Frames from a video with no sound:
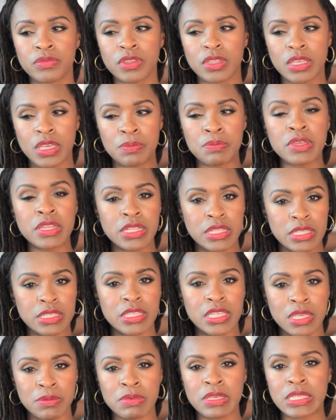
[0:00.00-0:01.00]
committed to
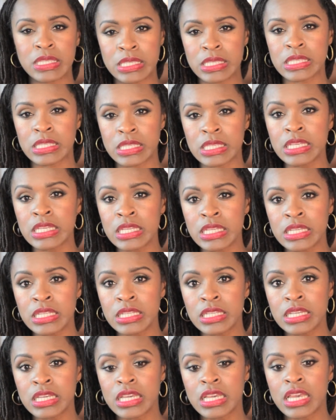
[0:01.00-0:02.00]
seeing me
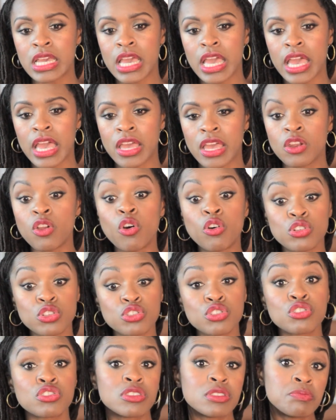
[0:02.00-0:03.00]
succeed. And
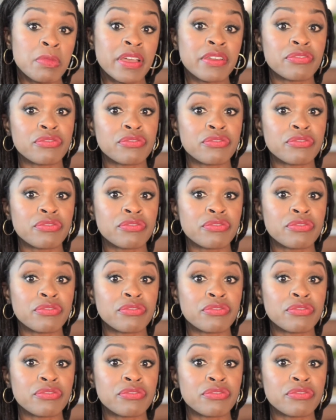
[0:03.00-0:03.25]
also to my